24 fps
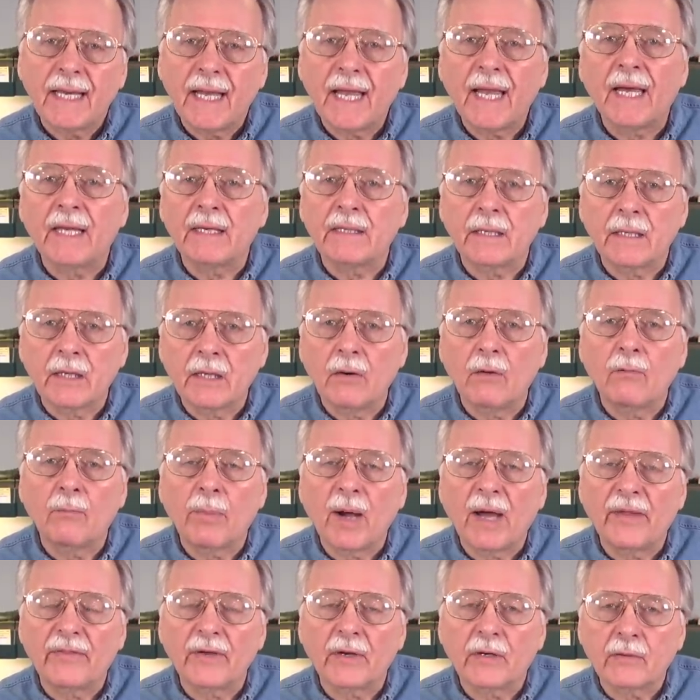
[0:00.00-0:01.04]
and go
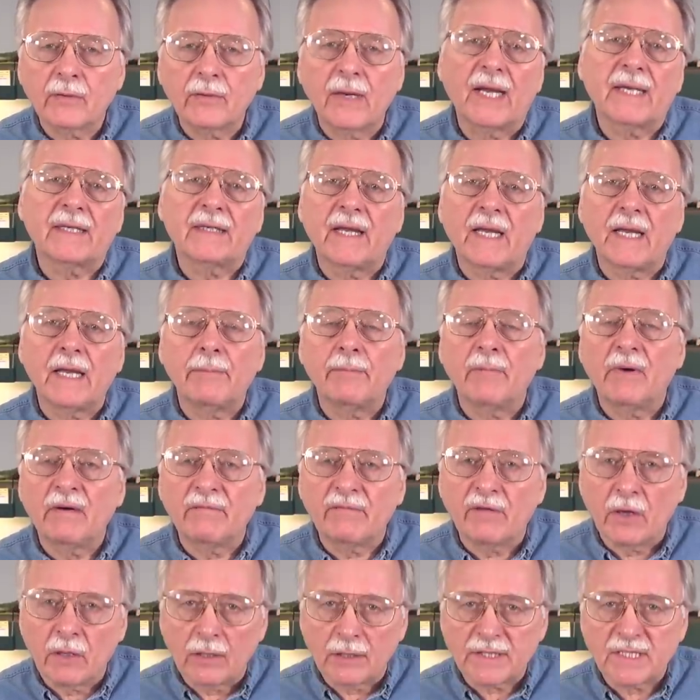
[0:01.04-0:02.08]
by the correct name
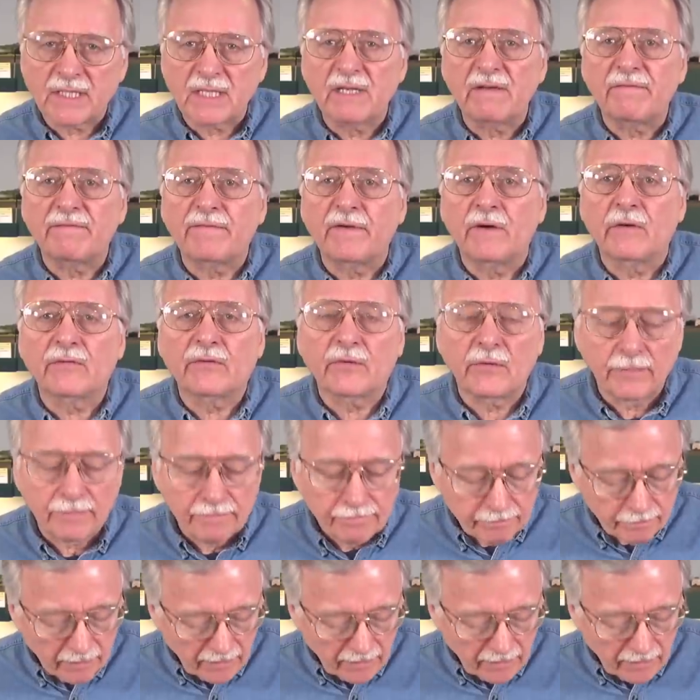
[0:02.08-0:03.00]
of R C filter.